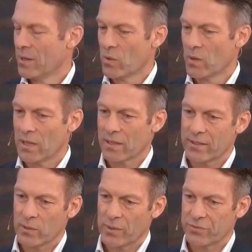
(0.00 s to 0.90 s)
Well, I
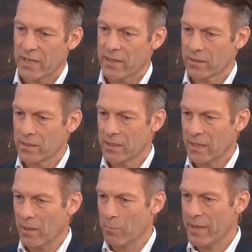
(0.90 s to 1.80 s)
think we've taken
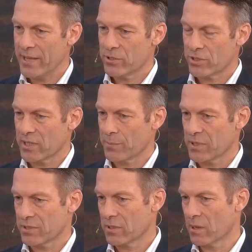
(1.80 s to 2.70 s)
major steps
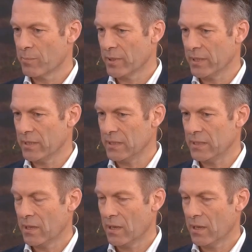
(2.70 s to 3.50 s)
as a company,